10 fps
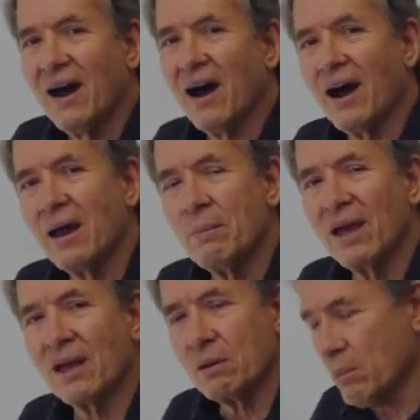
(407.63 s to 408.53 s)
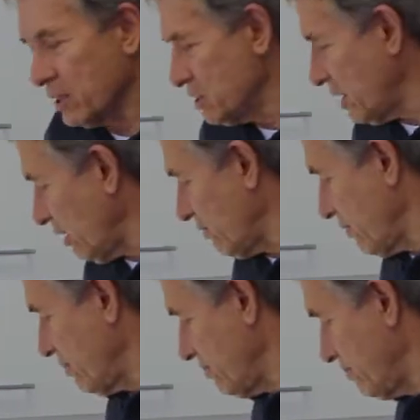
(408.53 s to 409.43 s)
I make it myself.
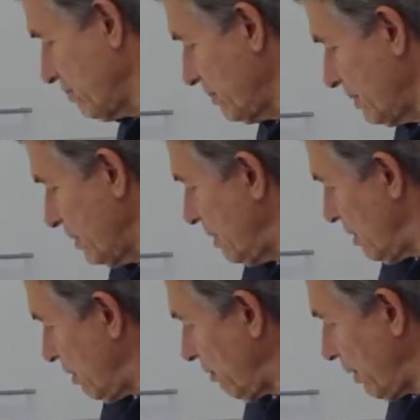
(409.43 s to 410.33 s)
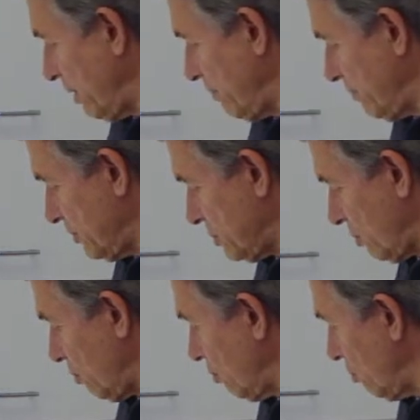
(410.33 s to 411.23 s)
All right,
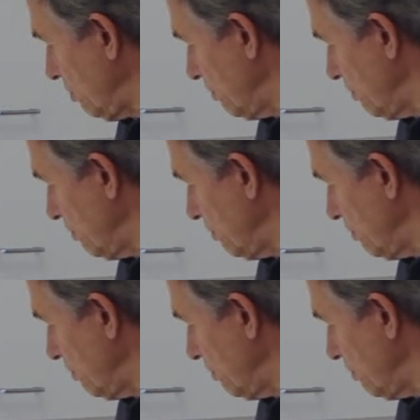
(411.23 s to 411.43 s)
so